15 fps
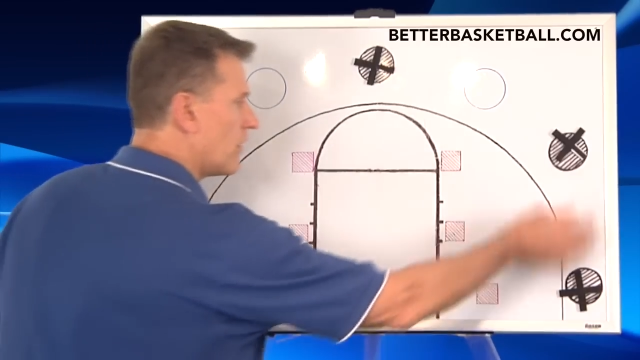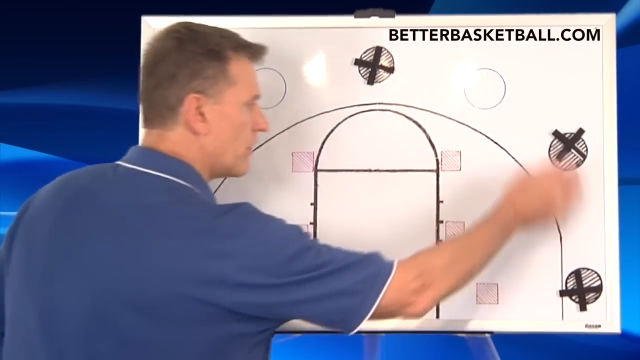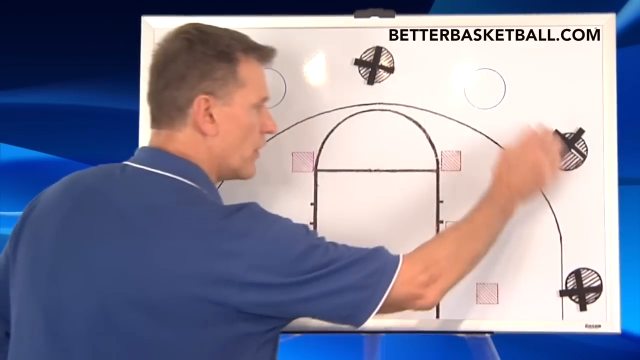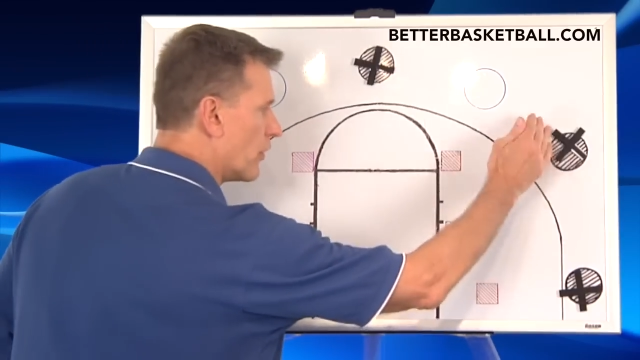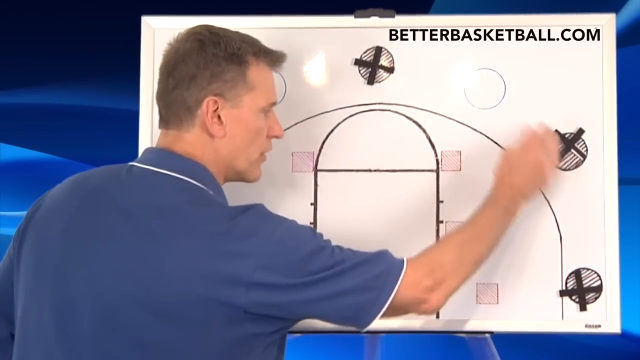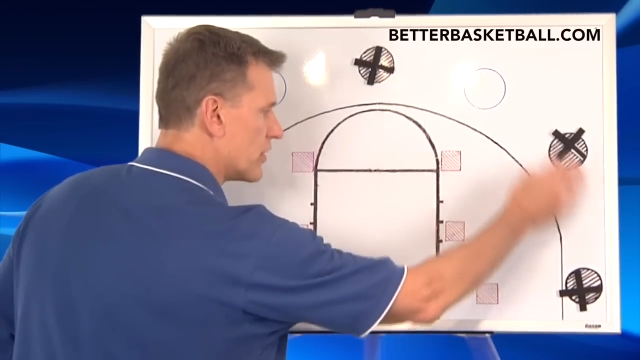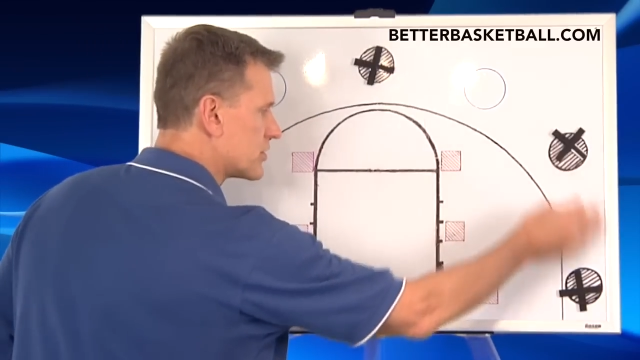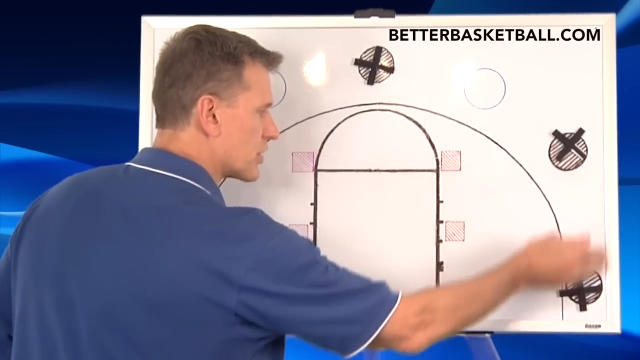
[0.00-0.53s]

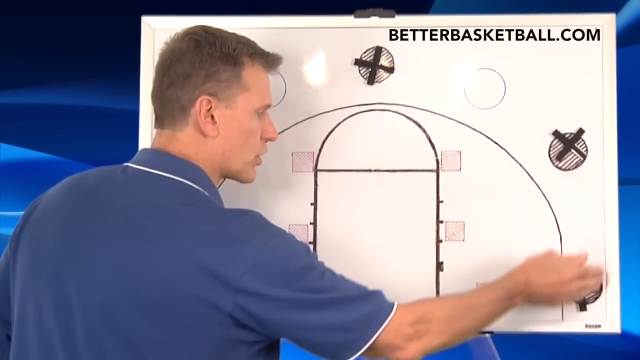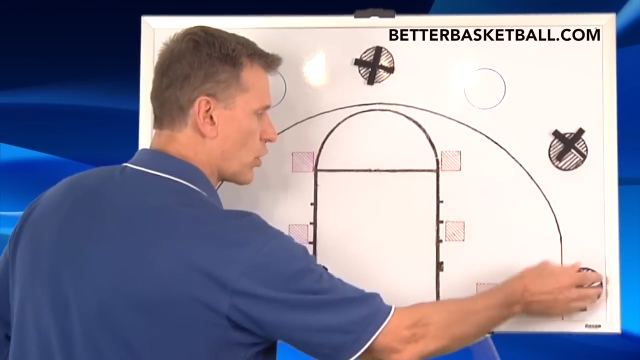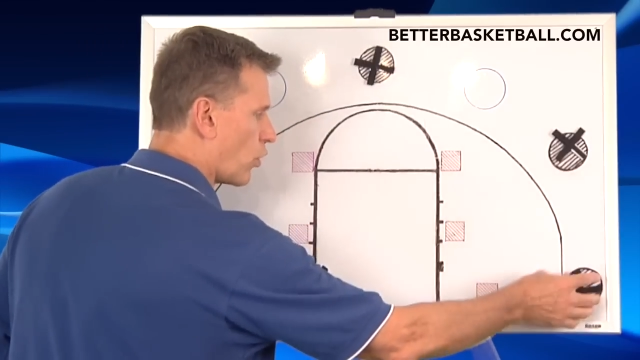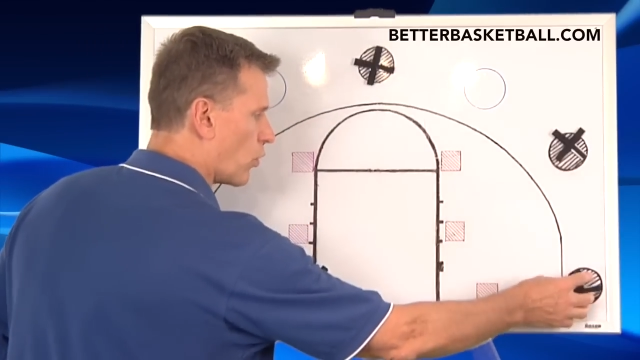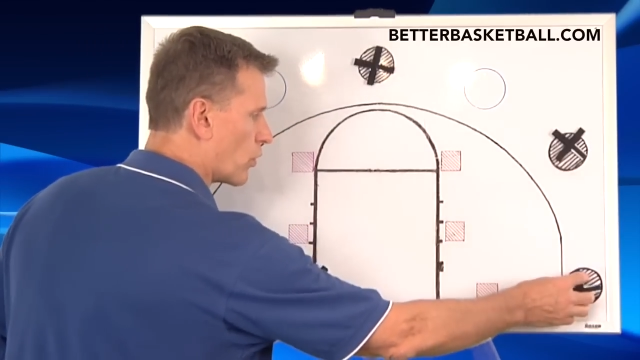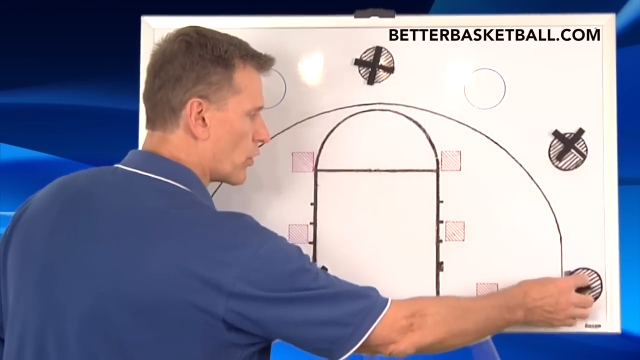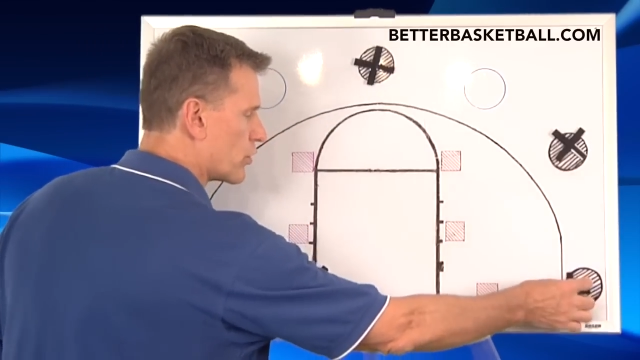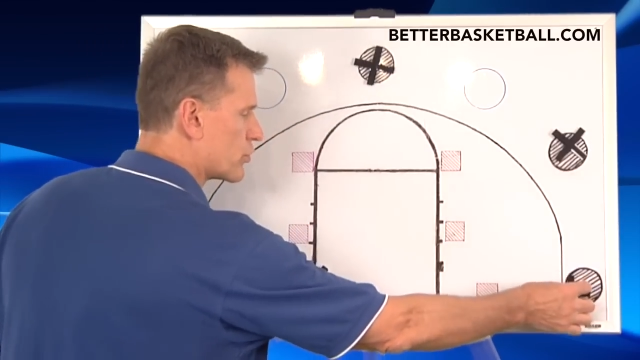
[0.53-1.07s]
There is a
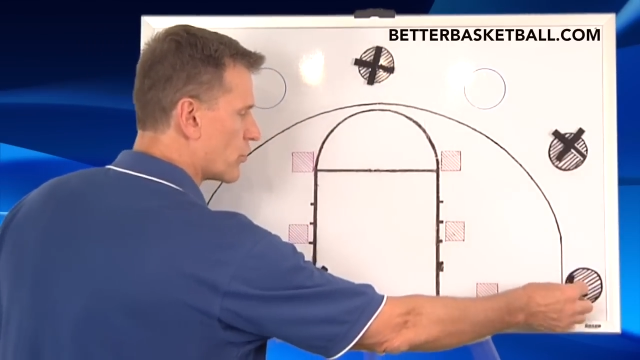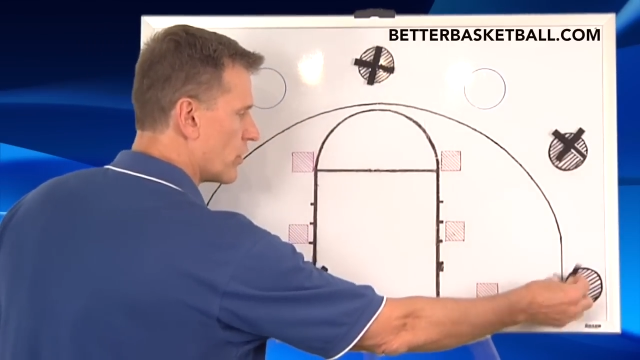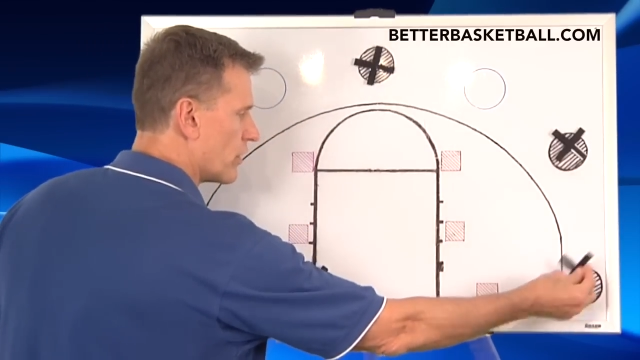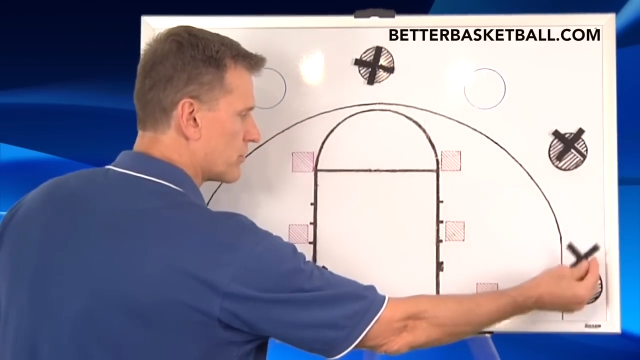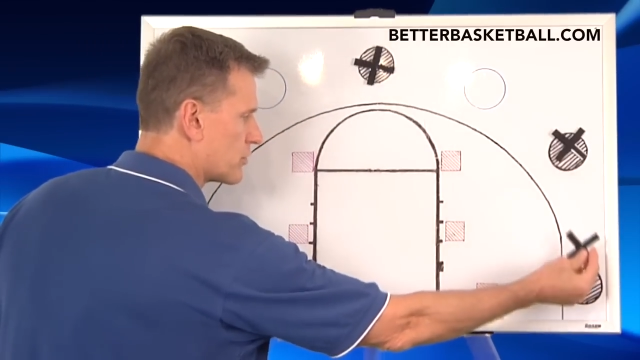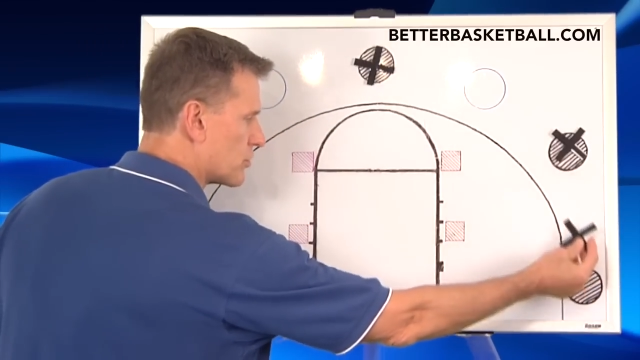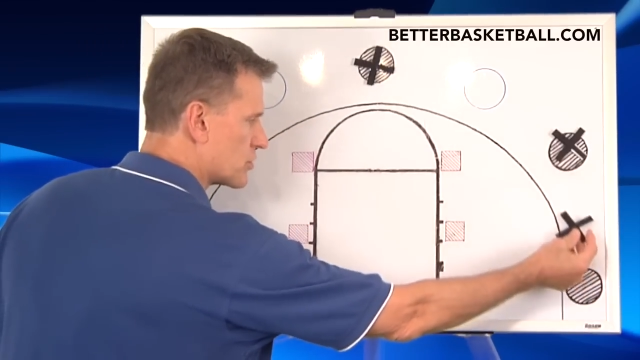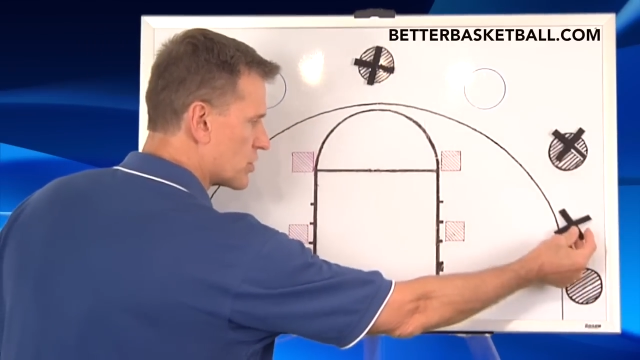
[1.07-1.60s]
corner drift,